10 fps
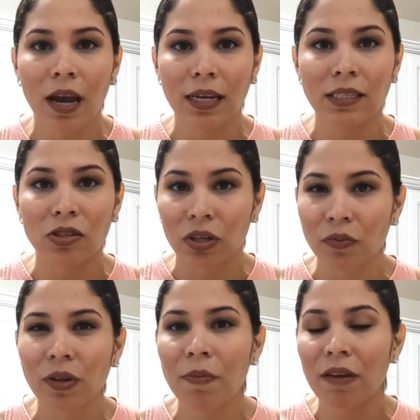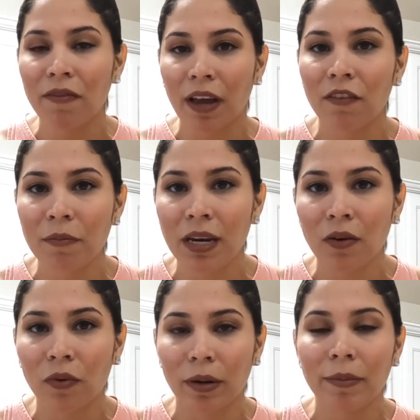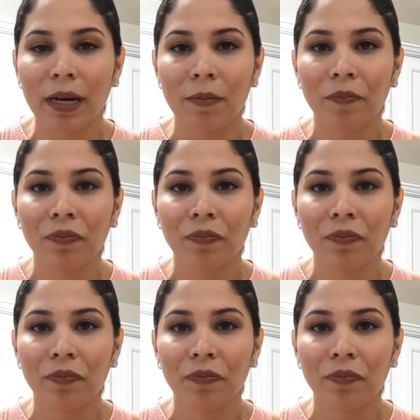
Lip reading: I start with my 5-minute warm-up.